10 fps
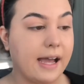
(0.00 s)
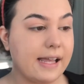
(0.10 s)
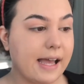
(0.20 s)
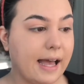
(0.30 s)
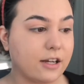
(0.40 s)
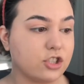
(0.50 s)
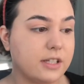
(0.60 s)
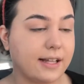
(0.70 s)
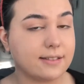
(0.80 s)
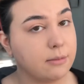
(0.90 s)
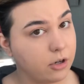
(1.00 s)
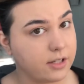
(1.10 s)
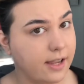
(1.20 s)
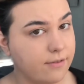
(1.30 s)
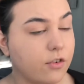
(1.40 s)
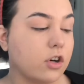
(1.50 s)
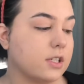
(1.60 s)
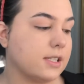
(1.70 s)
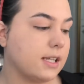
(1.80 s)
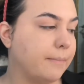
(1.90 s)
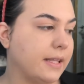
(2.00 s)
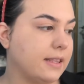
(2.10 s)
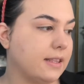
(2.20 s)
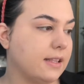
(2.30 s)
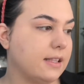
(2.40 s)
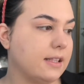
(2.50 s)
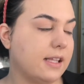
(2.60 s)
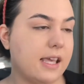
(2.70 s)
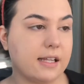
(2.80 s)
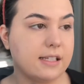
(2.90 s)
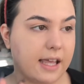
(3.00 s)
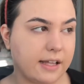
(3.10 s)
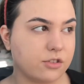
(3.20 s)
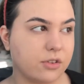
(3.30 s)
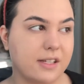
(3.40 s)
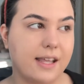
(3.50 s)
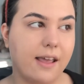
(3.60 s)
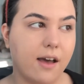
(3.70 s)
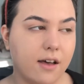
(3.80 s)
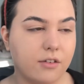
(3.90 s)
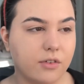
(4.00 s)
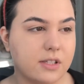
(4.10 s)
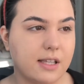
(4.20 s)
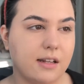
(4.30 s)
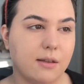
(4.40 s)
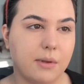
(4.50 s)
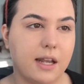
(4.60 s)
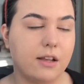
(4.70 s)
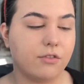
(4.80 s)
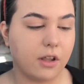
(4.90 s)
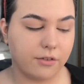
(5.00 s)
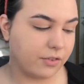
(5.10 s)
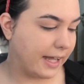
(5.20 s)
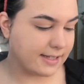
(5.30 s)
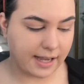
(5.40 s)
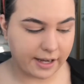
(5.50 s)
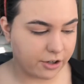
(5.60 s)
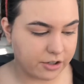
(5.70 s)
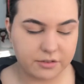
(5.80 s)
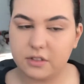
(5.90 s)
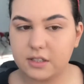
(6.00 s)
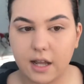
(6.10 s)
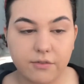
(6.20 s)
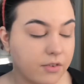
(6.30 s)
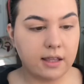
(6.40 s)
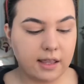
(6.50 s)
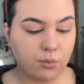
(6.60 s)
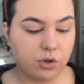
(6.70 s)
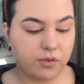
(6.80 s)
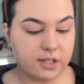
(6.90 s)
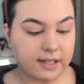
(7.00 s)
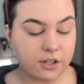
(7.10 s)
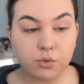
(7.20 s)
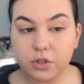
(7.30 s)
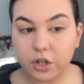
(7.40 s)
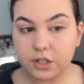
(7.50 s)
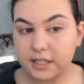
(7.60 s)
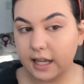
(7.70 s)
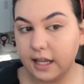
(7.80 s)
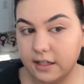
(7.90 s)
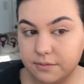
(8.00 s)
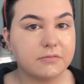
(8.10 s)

I actually asked him on a date first, but he had to cancel the day of because he ended up getting a flat tire and stuff. Then we rescheduled our date.